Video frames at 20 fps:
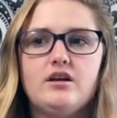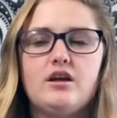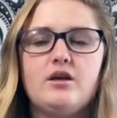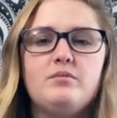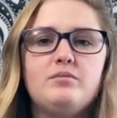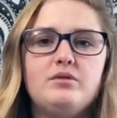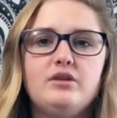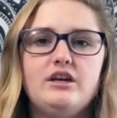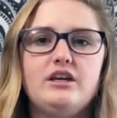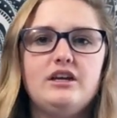
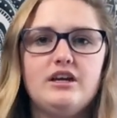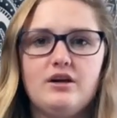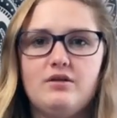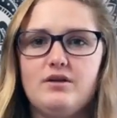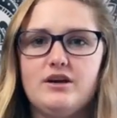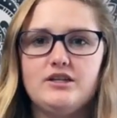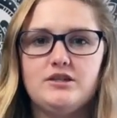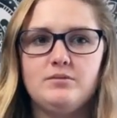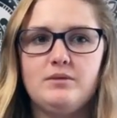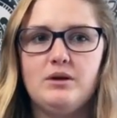completing a
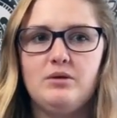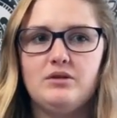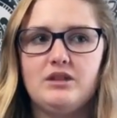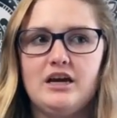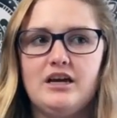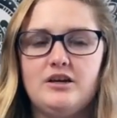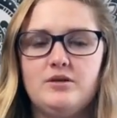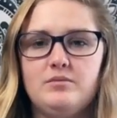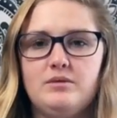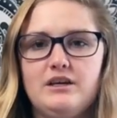resume
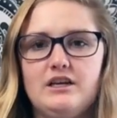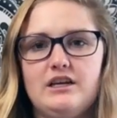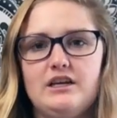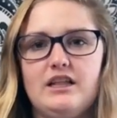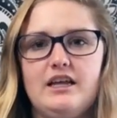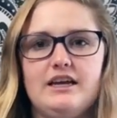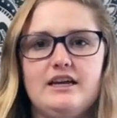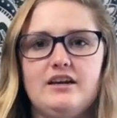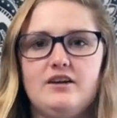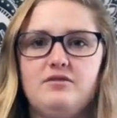without it being in
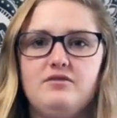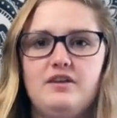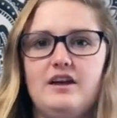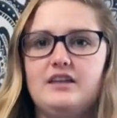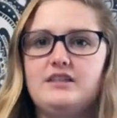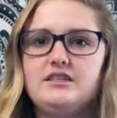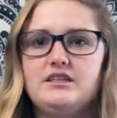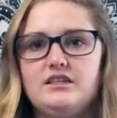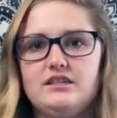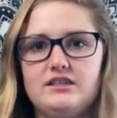a
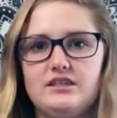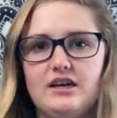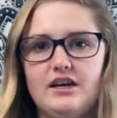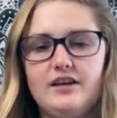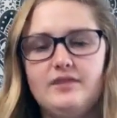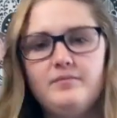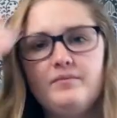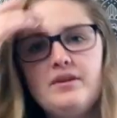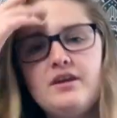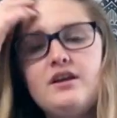fancy
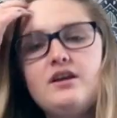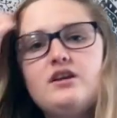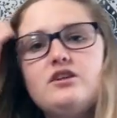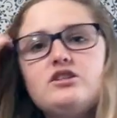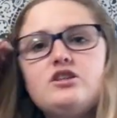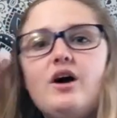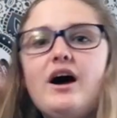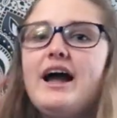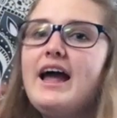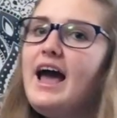design.
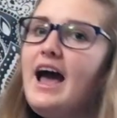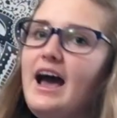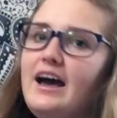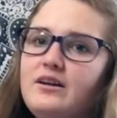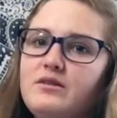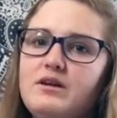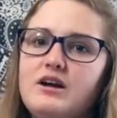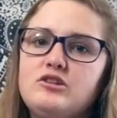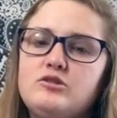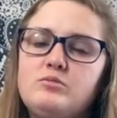So I
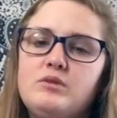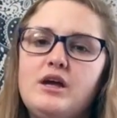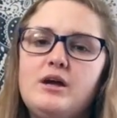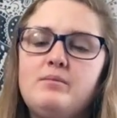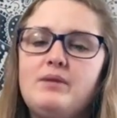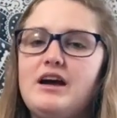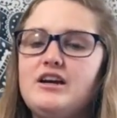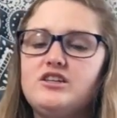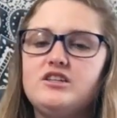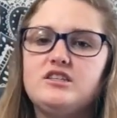had a resume,
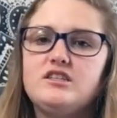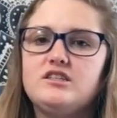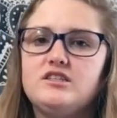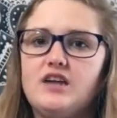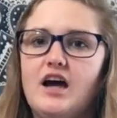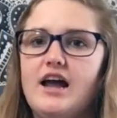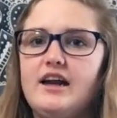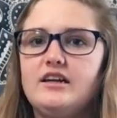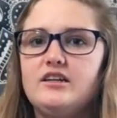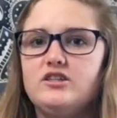but I just
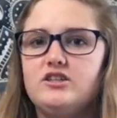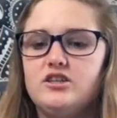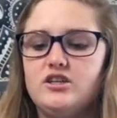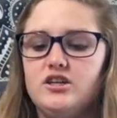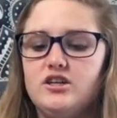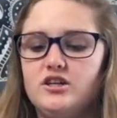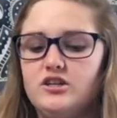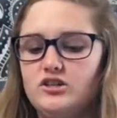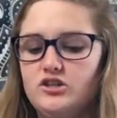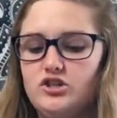decided
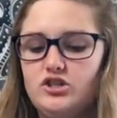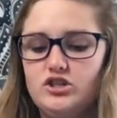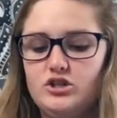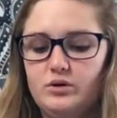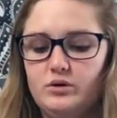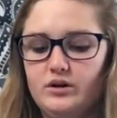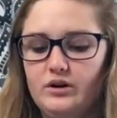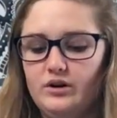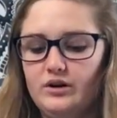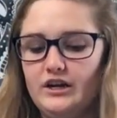to just do
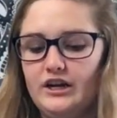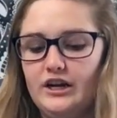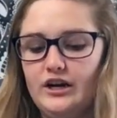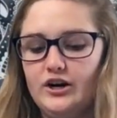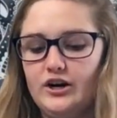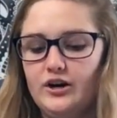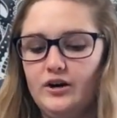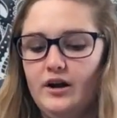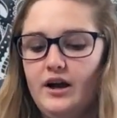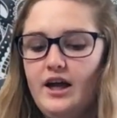it on
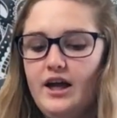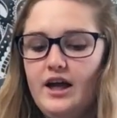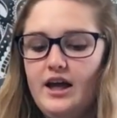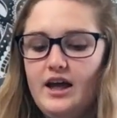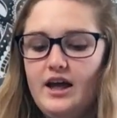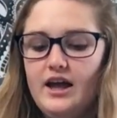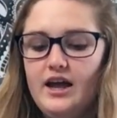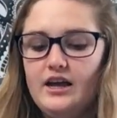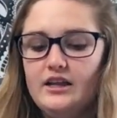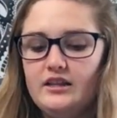here.
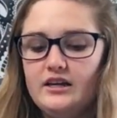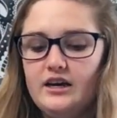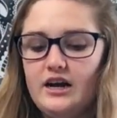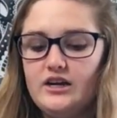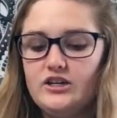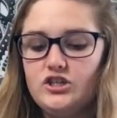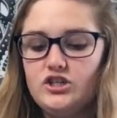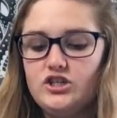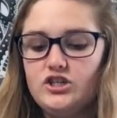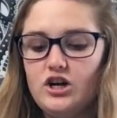And then
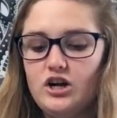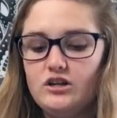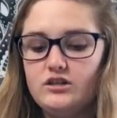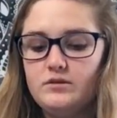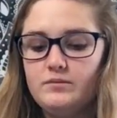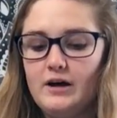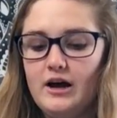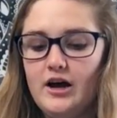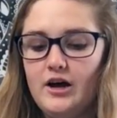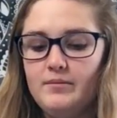I just
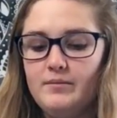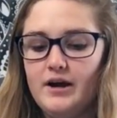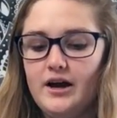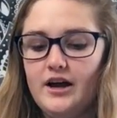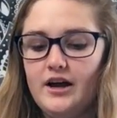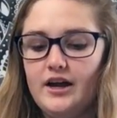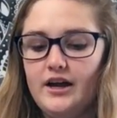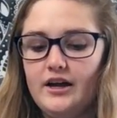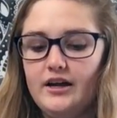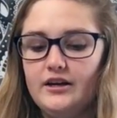talked about
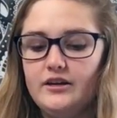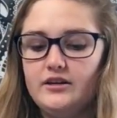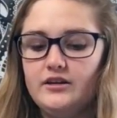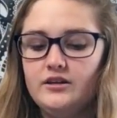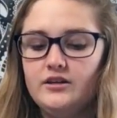my